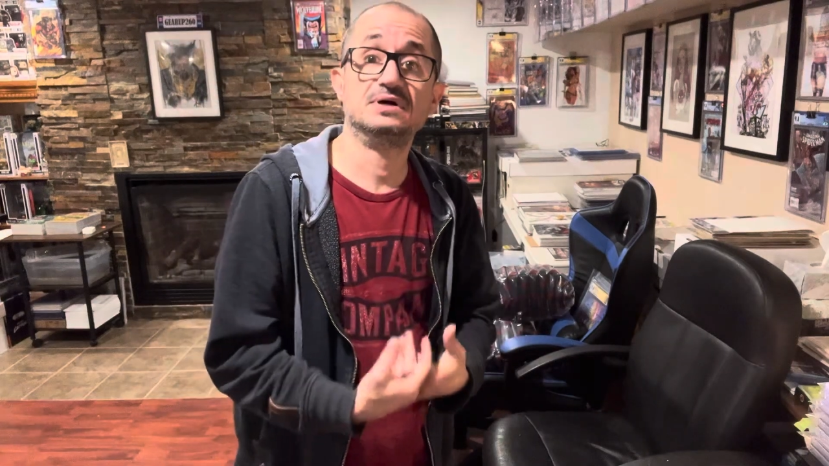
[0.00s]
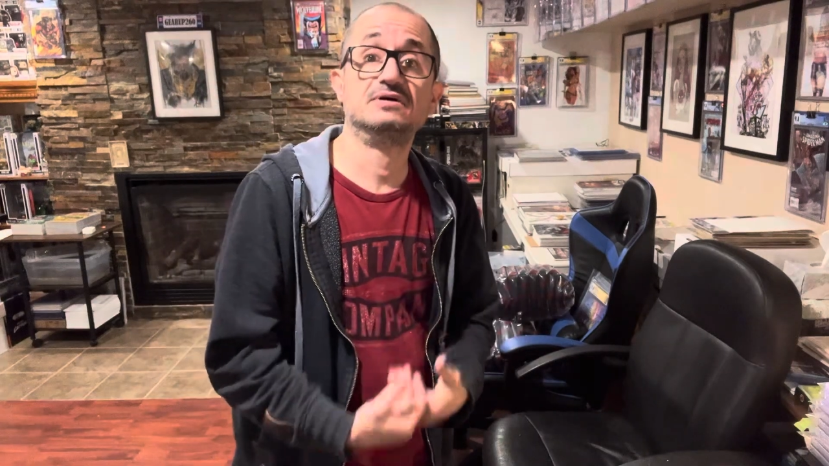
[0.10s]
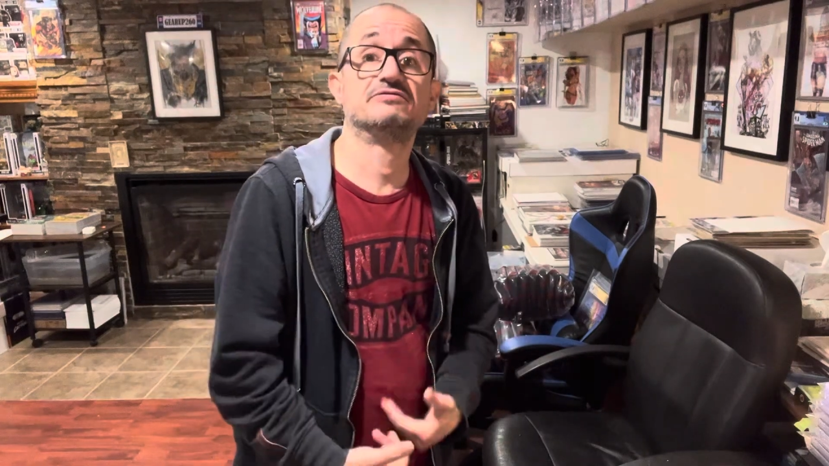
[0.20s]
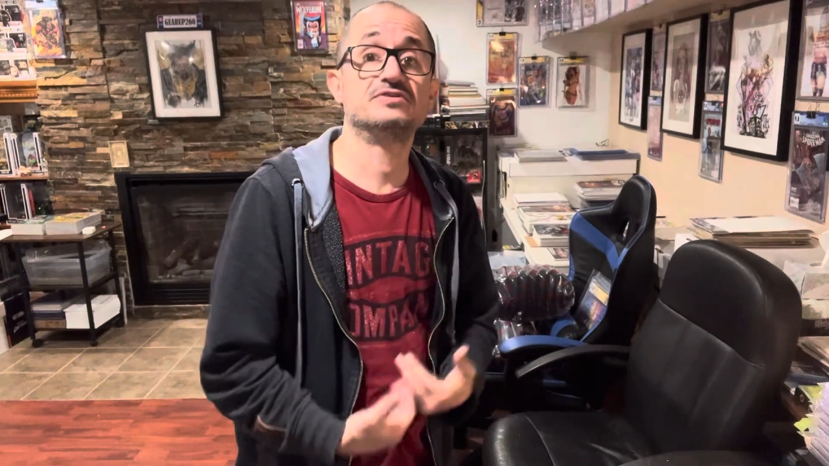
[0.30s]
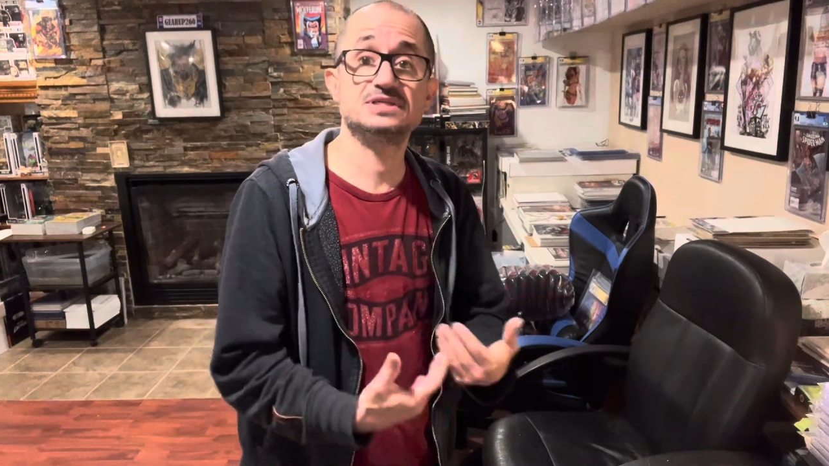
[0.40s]

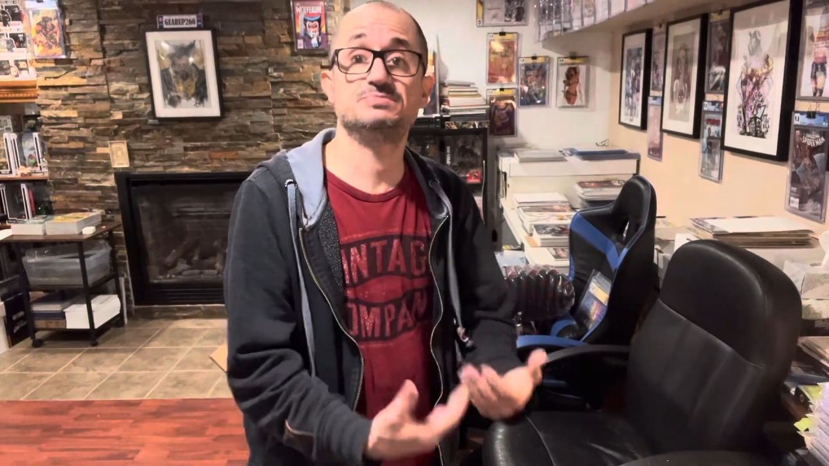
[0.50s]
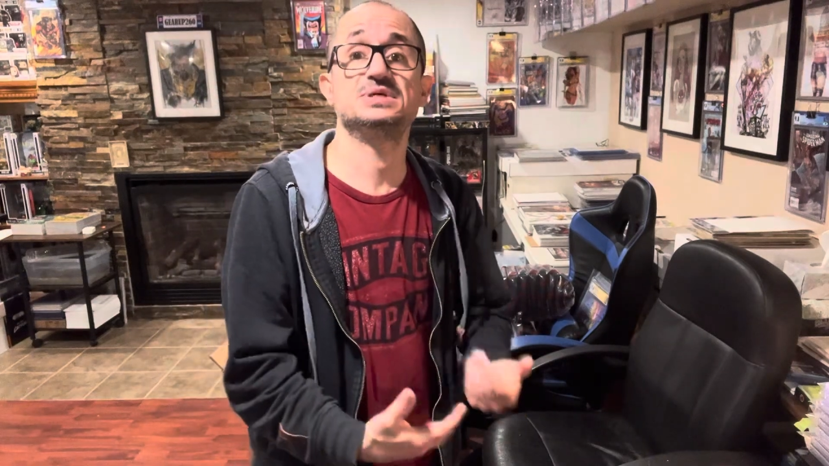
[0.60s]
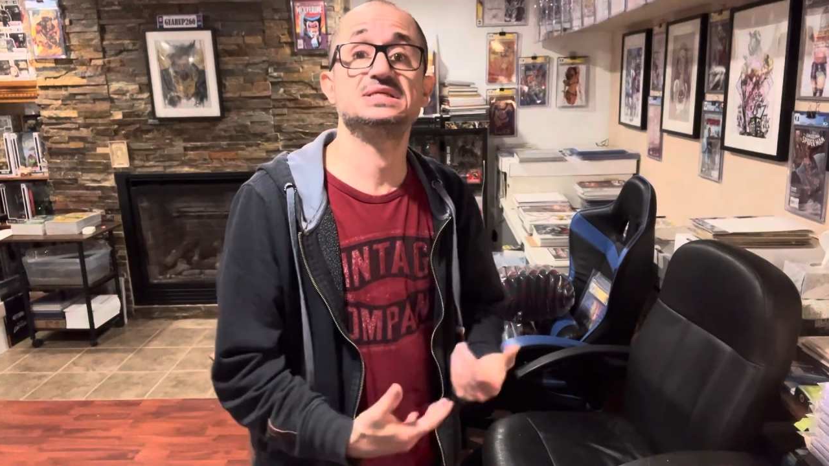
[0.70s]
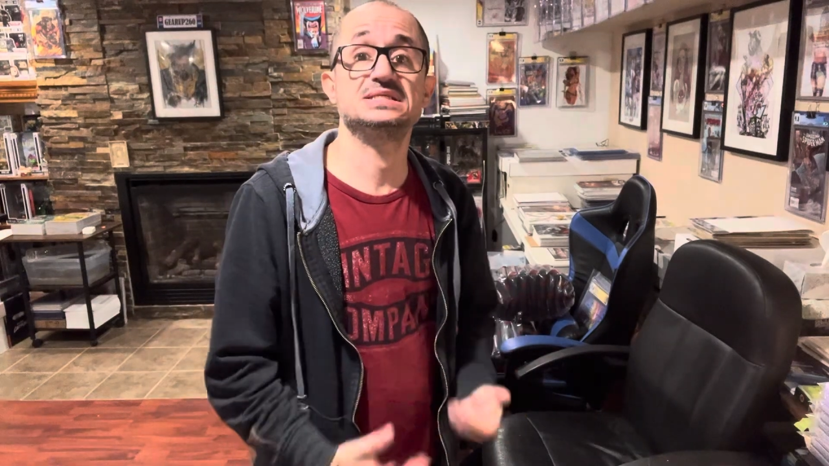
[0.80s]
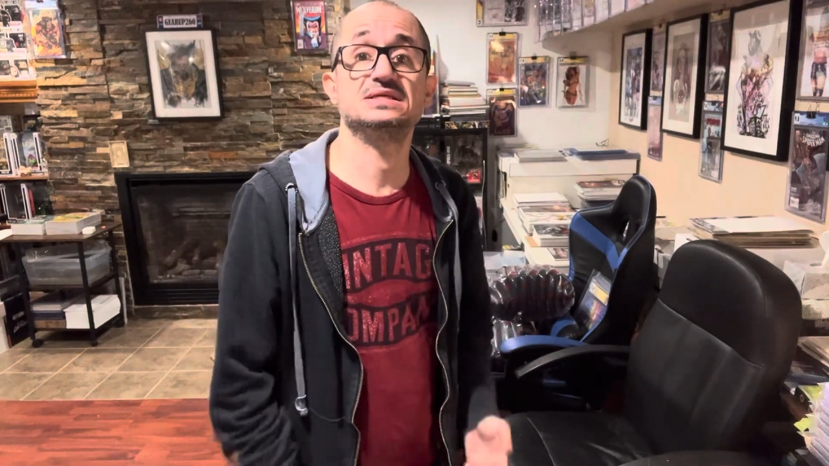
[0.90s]
for his
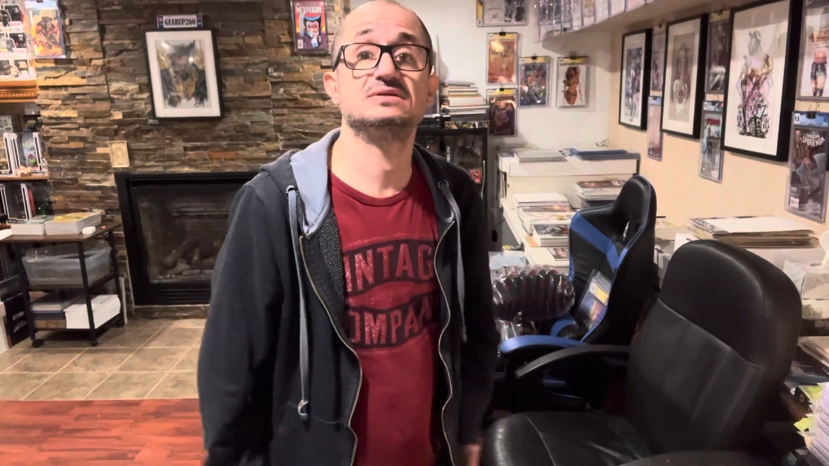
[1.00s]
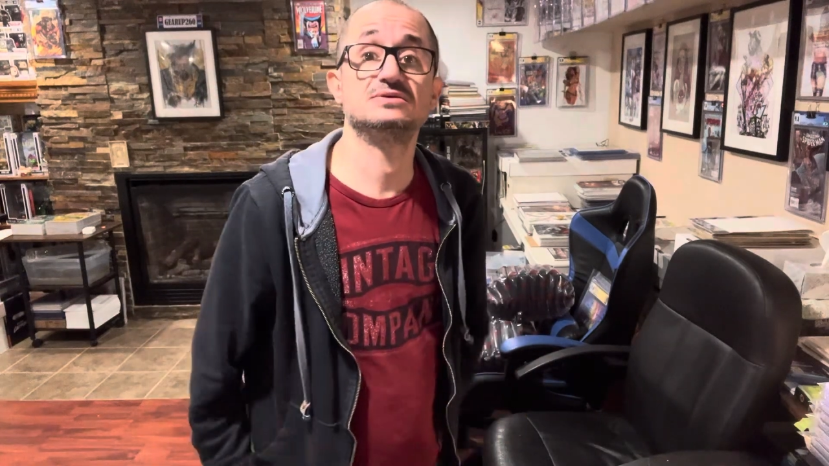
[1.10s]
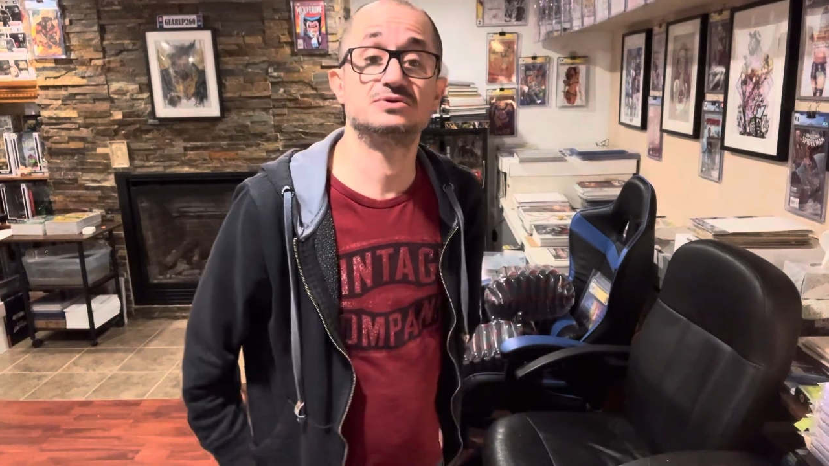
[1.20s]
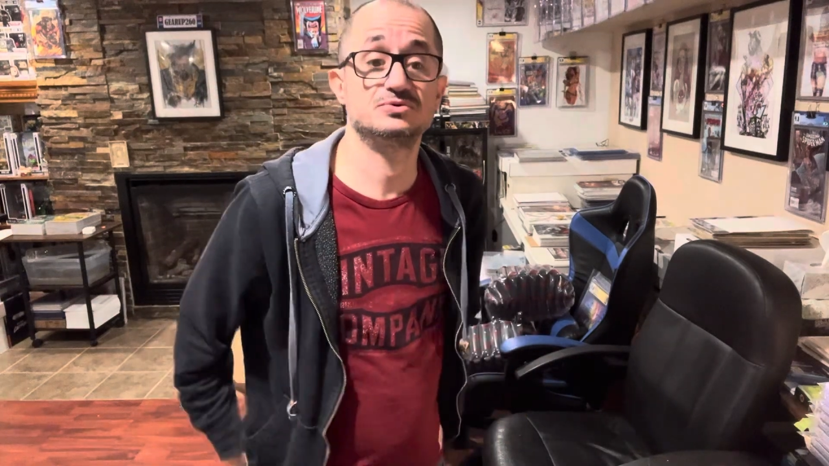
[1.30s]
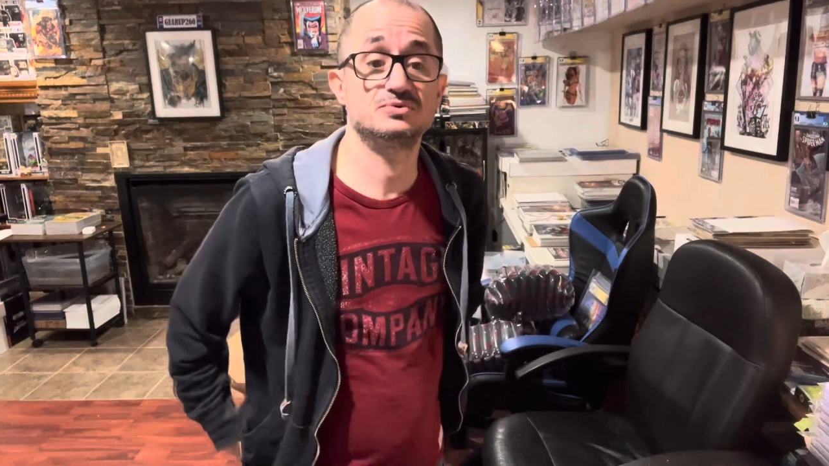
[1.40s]
PC,
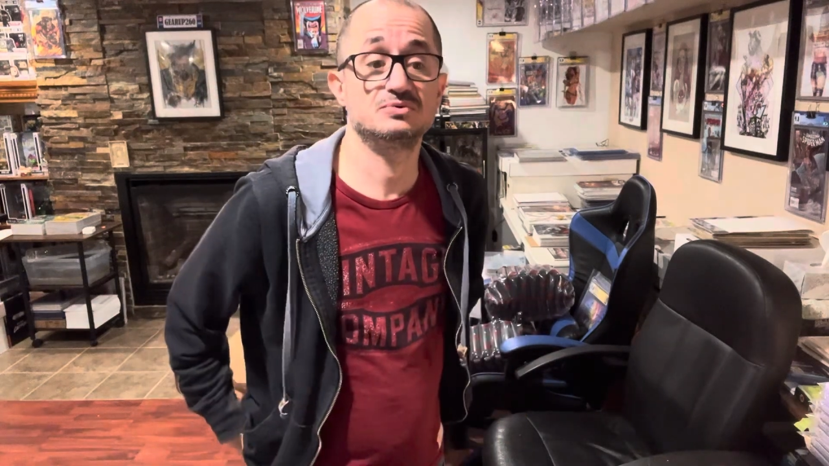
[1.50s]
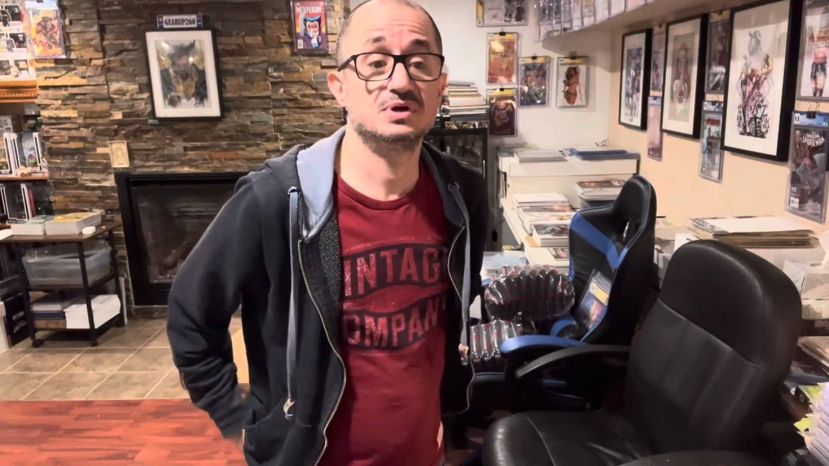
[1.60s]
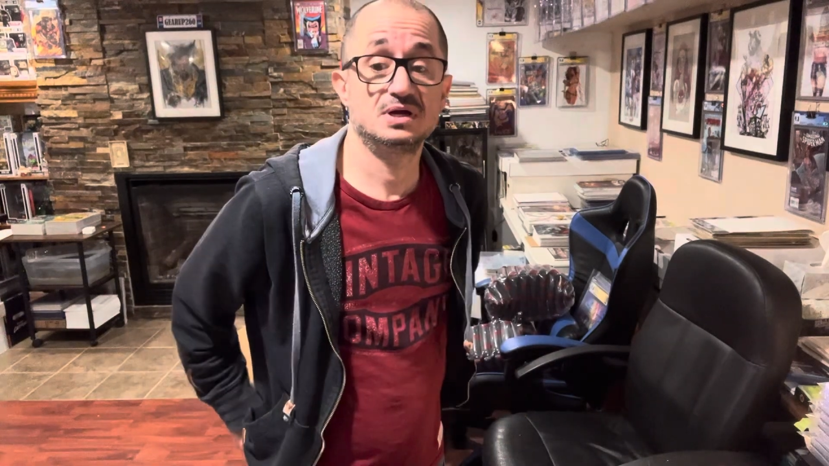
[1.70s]
to